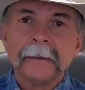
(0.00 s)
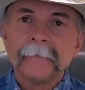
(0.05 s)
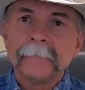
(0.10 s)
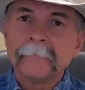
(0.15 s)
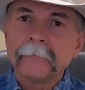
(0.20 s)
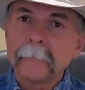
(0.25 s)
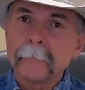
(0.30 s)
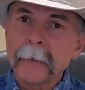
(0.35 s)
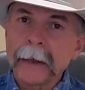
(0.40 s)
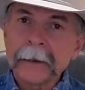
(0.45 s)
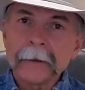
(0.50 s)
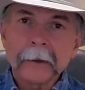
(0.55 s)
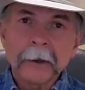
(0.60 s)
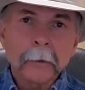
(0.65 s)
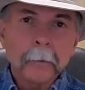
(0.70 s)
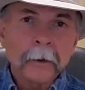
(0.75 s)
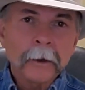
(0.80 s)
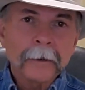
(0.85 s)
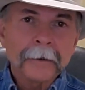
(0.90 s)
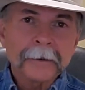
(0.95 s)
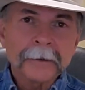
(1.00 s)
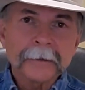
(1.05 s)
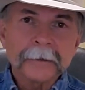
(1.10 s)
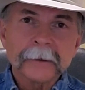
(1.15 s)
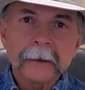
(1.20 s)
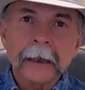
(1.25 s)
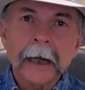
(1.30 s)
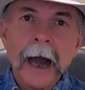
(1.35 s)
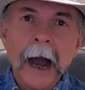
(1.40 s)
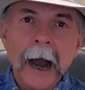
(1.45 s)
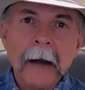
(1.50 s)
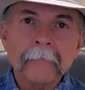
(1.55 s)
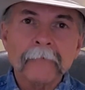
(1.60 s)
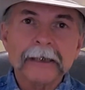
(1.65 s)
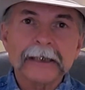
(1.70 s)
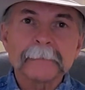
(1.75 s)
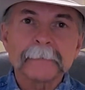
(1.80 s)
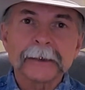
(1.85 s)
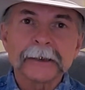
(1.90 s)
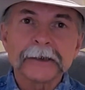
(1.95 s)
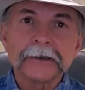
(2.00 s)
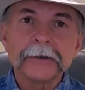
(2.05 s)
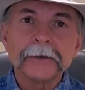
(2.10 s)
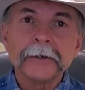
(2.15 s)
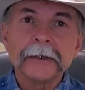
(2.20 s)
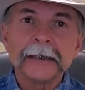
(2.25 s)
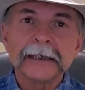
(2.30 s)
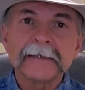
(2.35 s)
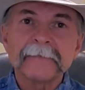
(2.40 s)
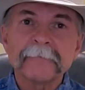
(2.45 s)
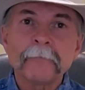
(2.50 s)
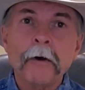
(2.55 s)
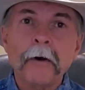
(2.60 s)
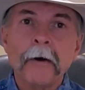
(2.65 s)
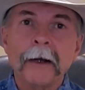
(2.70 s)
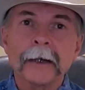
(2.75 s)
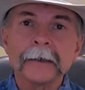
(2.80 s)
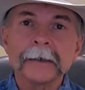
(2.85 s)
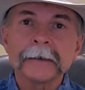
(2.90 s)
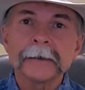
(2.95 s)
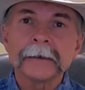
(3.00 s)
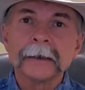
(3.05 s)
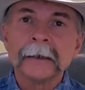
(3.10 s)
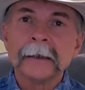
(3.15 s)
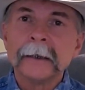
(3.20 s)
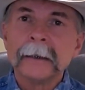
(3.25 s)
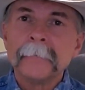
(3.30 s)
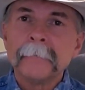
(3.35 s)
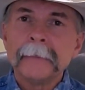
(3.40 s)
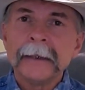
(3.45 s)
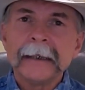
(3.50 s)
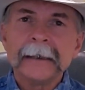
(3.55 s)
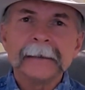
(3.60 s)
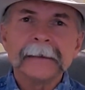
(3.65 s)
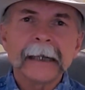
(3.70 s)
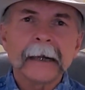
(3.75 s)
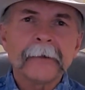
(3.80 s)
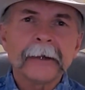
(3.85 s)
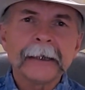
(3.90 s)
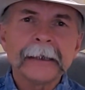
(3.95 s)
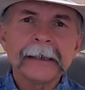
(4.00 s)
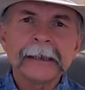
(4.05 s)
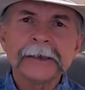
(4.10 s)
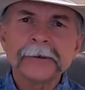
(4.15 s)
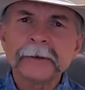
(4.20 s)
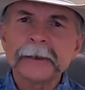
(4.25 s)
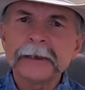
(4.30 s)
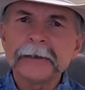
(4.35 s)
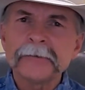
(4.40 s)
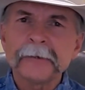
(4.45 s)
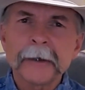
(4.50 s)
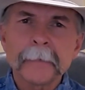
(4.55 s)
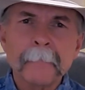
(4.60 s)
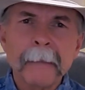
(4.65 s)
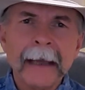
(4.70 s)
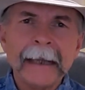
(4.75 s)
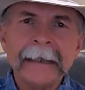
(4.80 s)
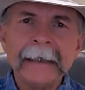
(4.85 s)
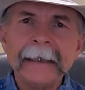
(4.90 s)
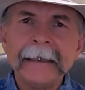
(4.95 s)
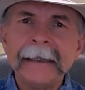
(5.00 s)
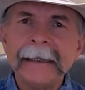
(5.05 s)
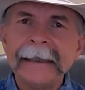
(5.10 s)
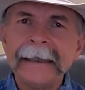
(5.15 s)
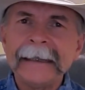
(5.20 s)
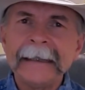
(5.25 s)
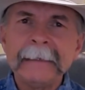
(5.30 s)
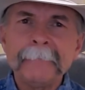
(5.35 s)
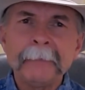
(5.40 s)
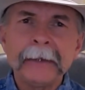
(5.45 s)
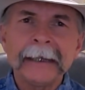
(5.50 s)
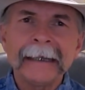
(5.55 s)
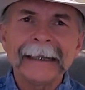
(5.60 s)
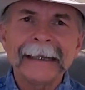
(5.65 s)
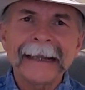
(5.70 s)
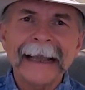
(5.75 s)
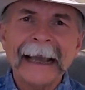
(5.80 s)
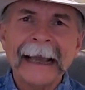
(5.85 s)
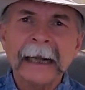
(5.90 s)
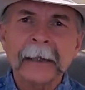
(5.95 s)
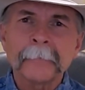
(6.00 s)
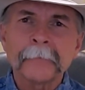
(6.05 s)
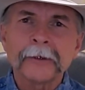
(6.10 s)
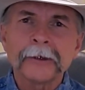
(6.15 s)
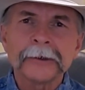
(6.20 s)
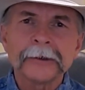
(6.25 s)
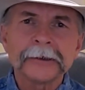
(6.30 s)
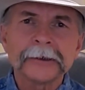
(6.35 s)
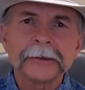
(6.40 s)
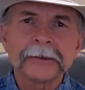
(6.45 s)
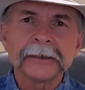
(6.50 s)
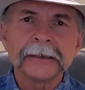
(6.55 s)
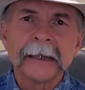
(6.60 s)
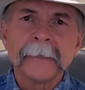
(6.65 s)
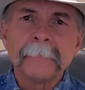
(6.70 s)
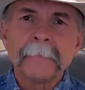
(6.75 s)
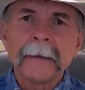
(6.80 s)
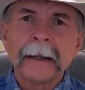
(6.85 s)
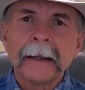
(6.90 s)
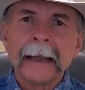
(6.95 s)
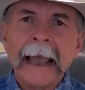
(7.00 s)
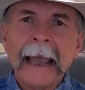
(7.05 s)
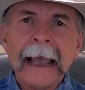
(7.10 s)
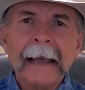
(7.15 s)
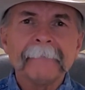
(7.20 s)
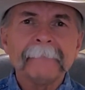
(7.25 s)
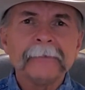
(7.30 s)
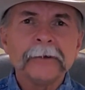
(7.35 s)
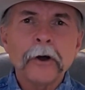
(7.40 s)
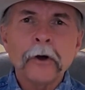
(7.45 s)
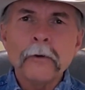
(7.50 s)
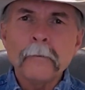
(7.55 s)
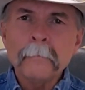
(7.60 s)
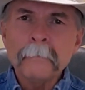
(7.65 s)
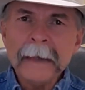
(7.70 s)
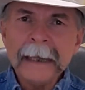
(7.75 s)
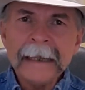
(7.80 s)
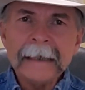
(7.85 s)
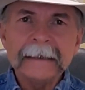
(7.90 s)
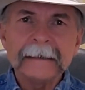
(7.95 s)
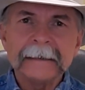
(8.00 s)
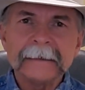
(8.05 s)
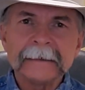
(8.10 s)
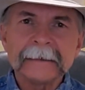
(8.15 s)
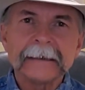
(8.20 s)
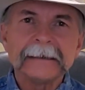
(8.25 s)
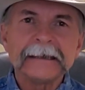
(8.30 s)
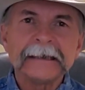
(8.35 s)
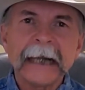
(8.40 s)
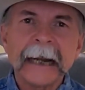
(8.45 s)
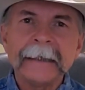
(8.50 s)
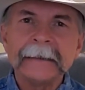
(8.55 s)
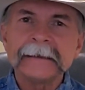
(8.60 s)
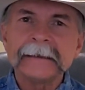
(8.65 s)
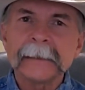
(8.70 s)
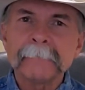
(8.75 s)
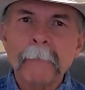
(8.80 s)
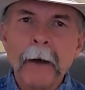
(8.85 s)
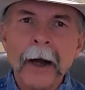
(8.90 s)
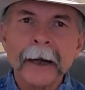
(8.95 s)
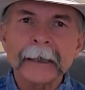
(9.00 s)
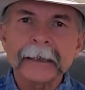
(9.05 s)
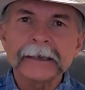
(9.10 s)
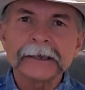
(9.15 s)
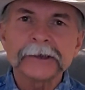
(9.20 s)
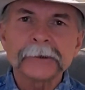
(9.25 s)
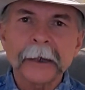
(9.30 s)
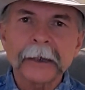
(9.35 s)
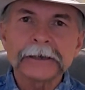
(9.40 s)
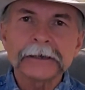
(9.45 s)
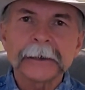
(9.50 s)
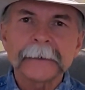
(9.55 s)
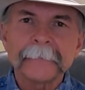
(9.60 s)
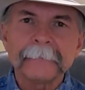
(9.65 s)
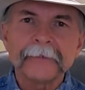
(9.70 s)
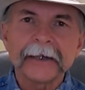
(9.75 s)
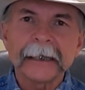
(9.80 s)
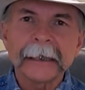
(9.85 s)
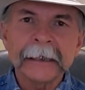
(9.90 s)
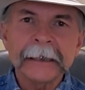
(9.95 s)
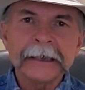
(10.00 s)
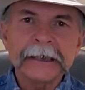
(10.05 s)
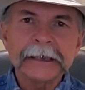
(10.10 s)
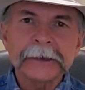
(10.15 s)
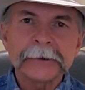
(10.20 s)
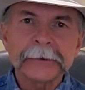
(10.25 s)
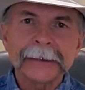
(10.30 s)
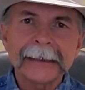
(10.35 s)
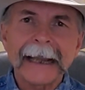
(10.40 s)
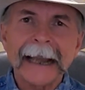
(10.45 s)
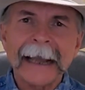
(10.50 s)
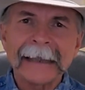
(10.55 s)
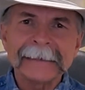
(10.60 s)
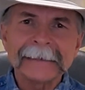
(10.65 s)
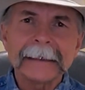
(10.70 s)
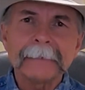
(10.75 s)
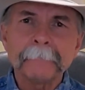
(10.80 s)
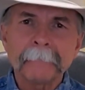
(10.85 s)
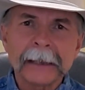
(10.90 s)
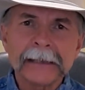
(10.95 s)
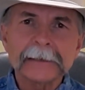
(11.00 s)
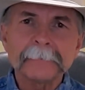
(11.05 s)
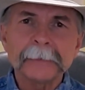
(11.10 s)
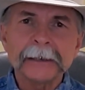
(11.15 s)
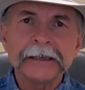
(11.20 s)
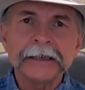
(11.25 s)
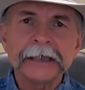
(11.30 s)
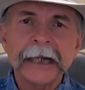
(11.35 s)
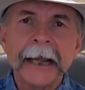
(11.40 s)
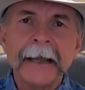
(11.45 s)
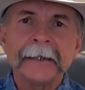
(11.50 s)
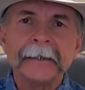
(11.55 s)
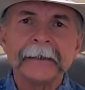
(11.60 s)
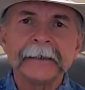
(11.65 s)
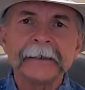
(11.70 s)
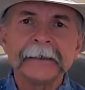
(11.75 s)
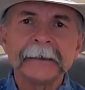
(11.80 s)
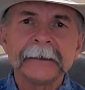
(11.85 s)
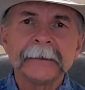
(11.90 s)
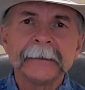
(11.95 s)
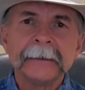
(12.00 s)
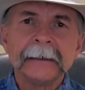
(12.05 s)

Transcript: For better or worse, Congress must do this for us because our industry's remaining independent cattle producers have no means to change the market structure of our industry as it must be changed.